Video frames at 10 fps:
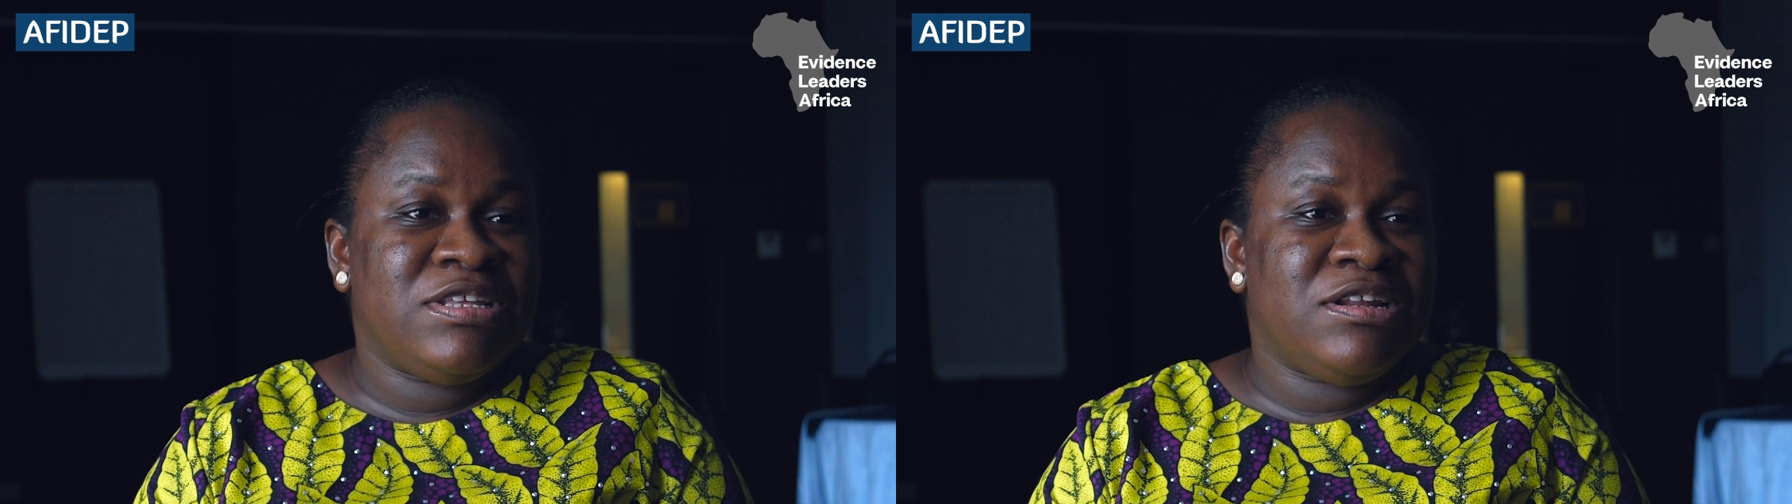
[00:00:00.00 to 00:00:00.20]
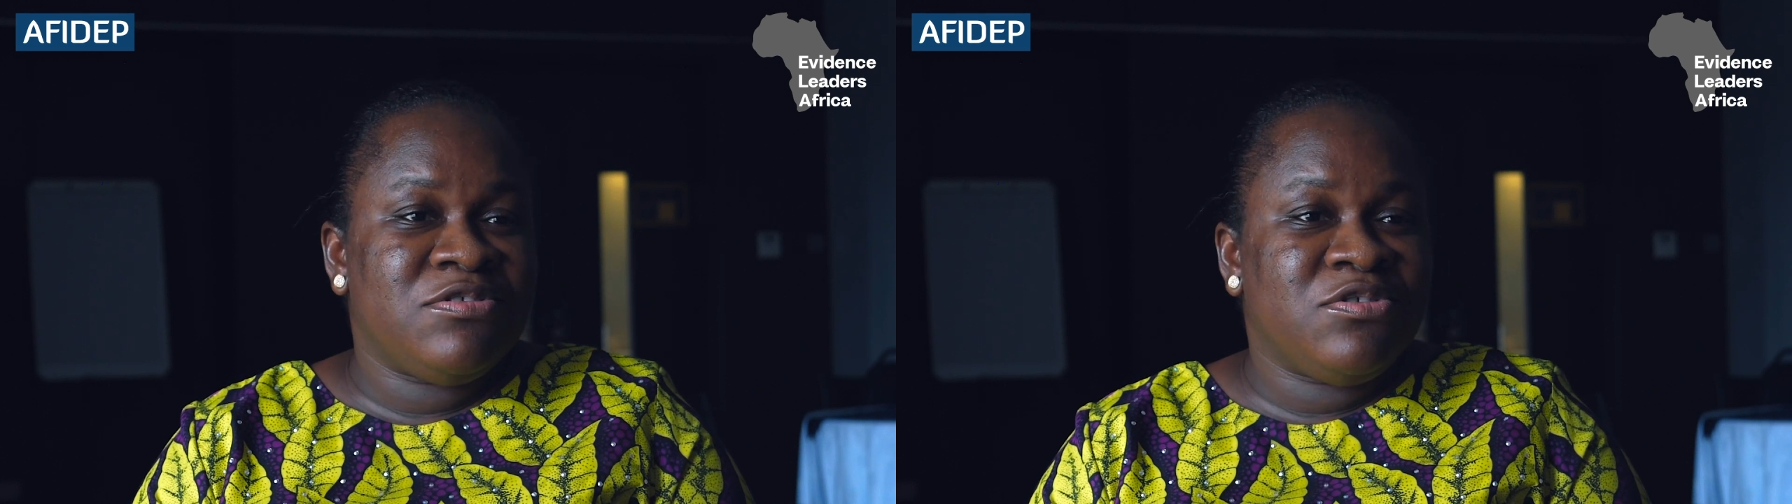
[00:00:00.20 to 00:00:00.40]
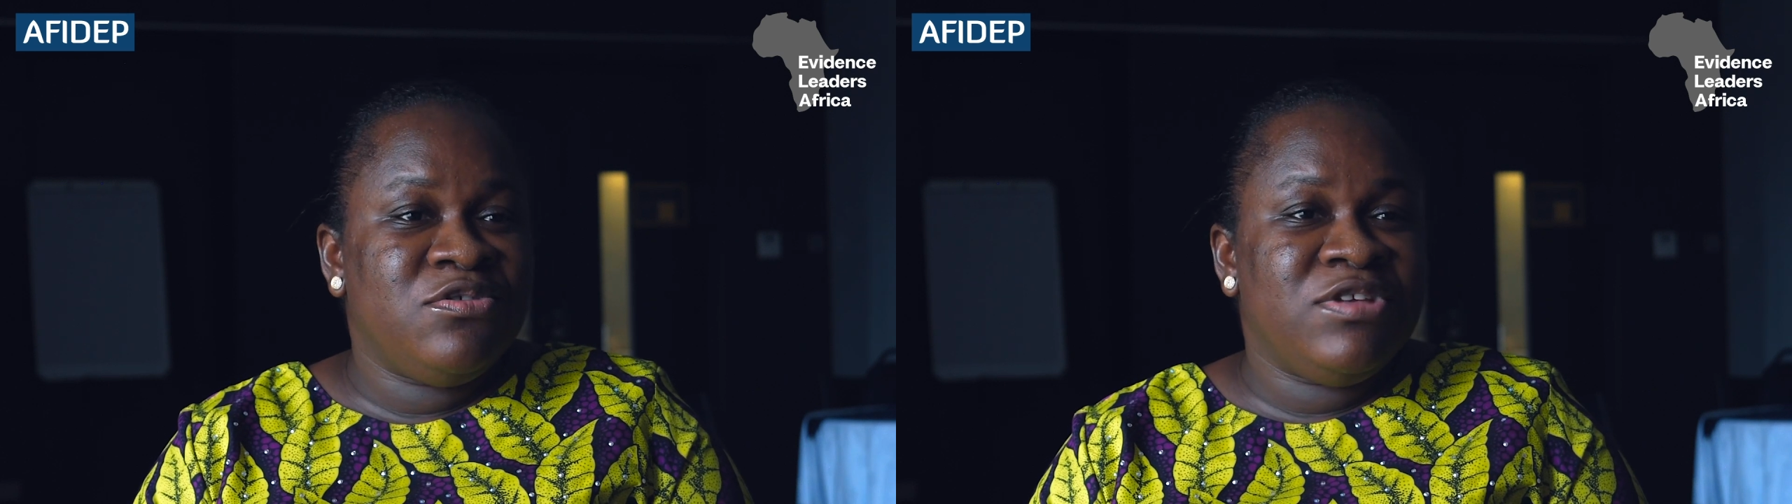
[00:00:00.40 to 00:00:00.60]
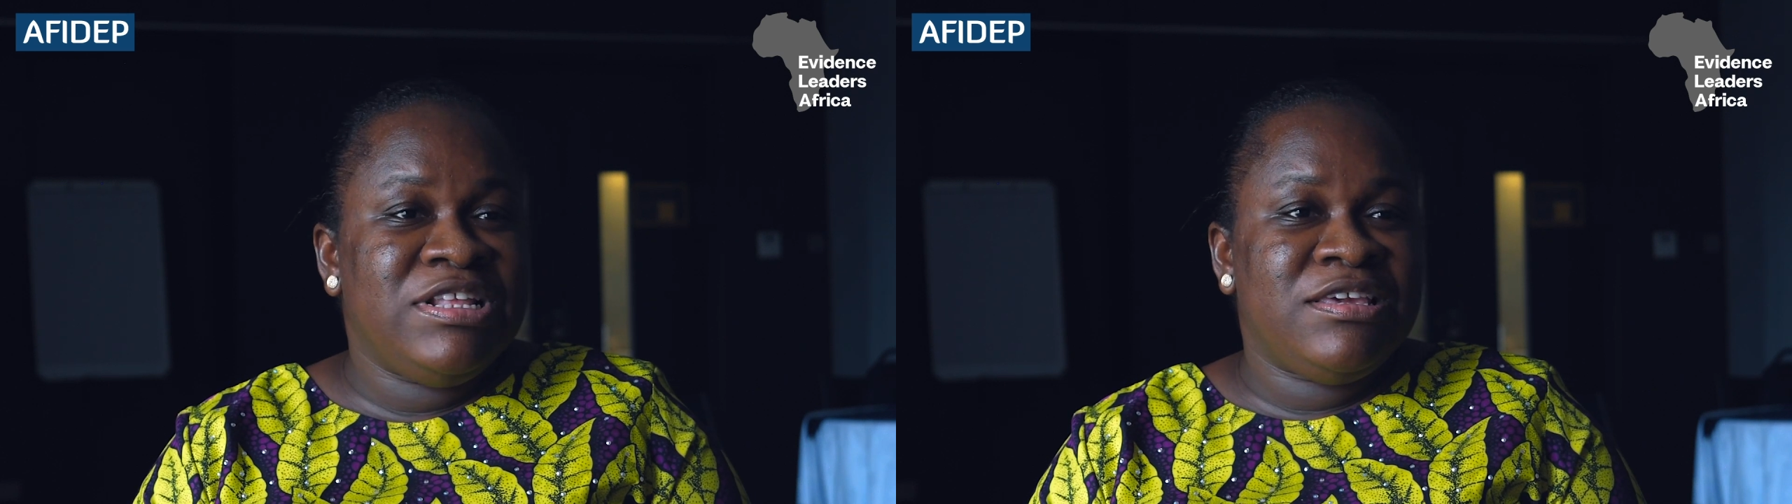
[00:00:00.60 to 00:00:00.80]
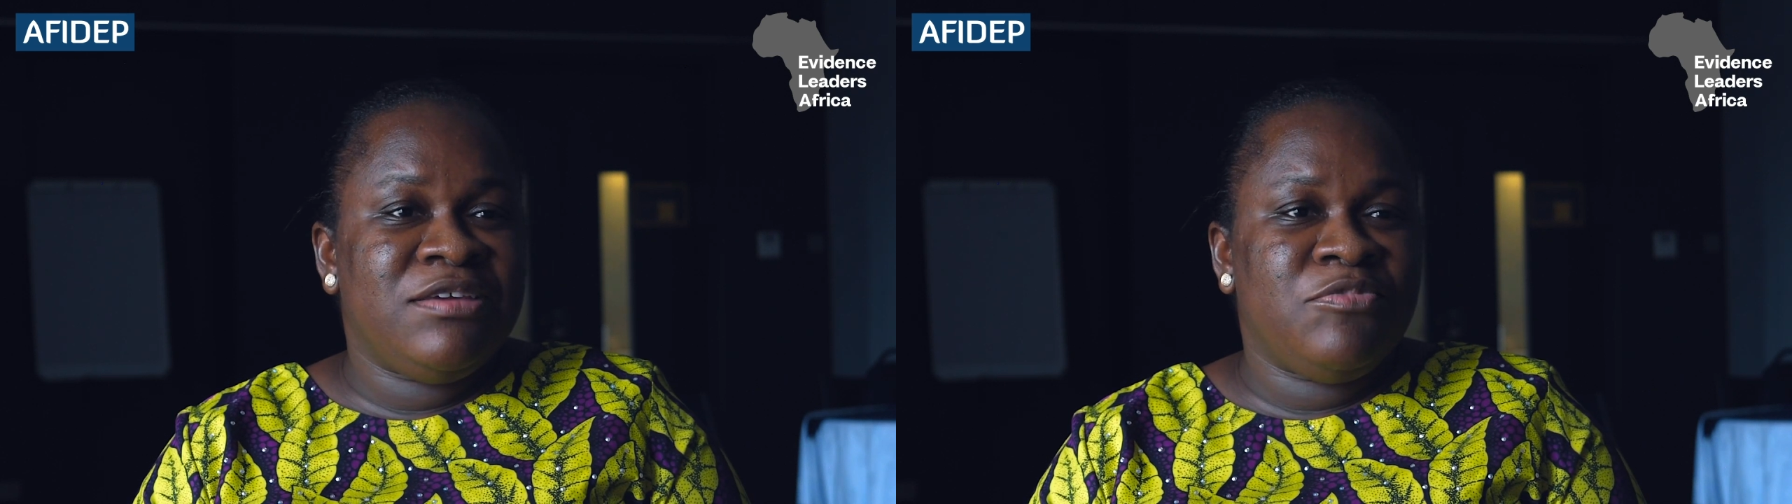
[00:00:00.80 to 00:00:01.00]
that I was going to
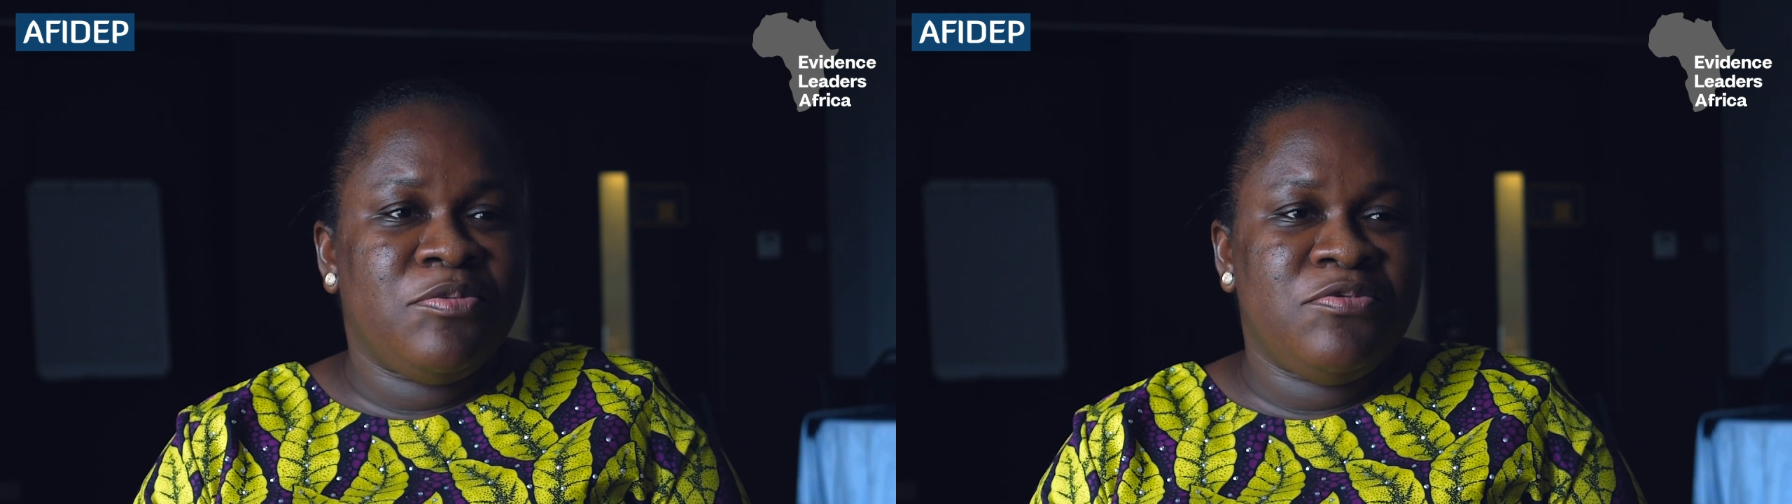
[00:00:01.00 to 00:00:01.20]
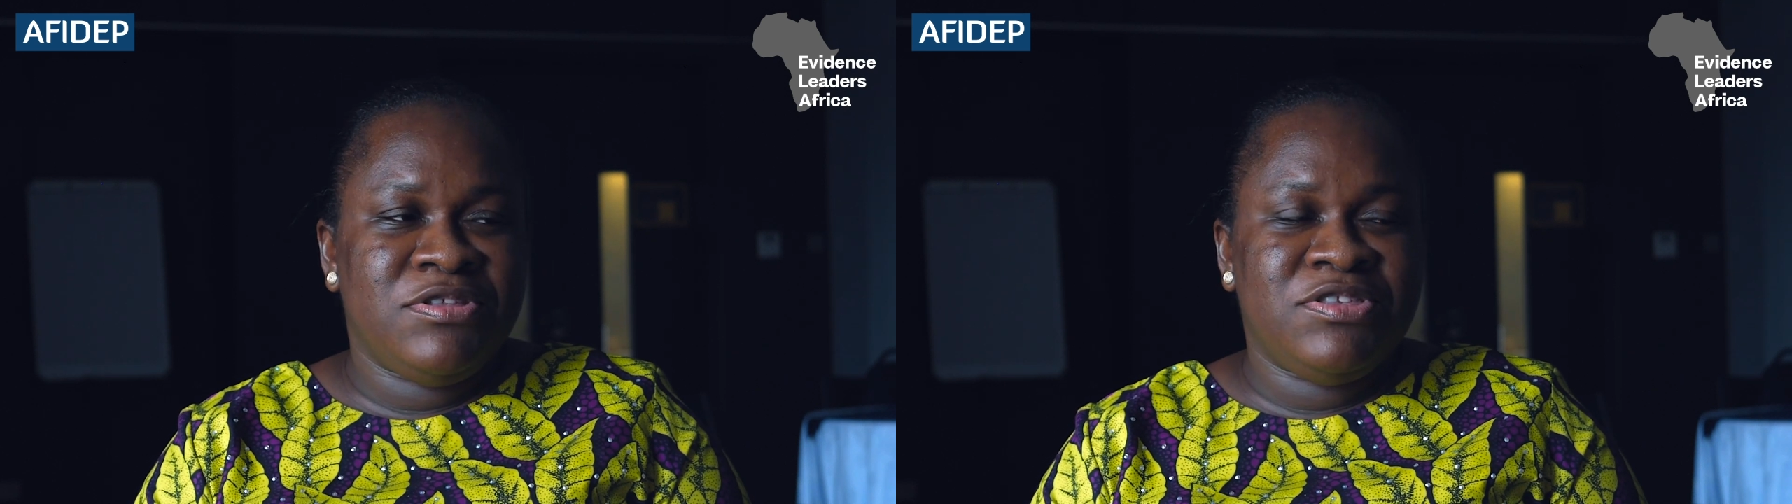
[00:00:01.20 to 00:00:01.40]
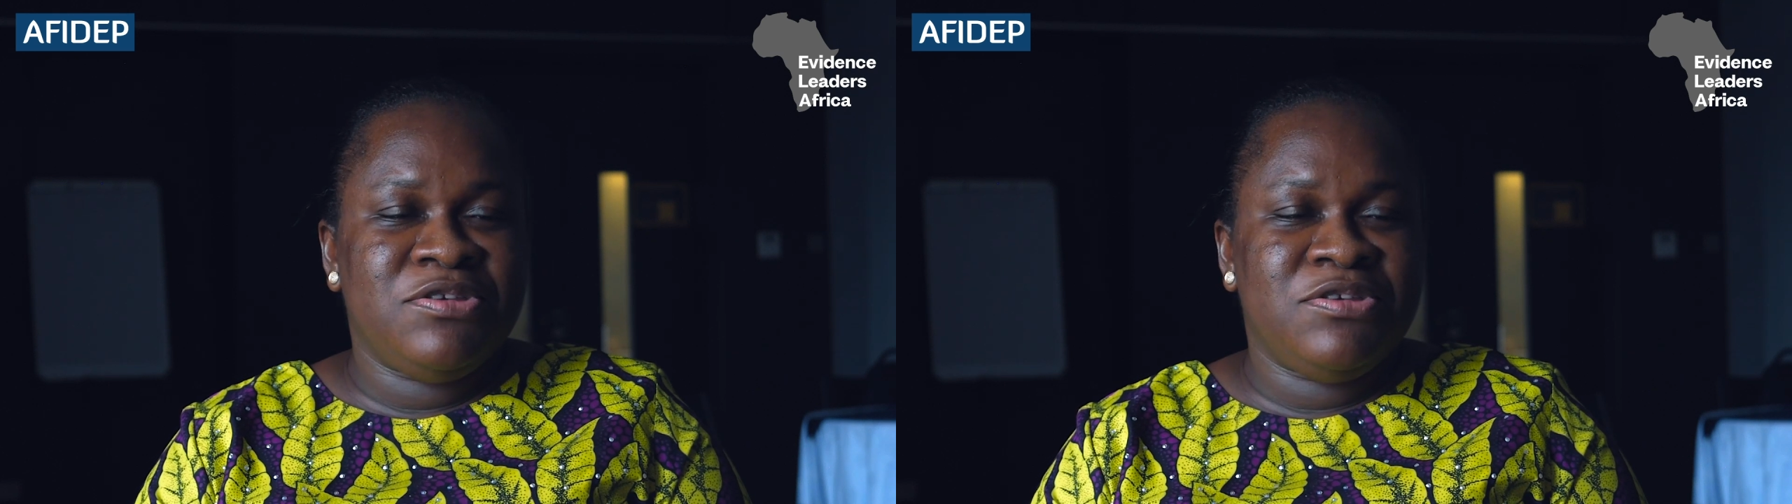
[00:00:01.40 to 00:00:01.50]
link him up with.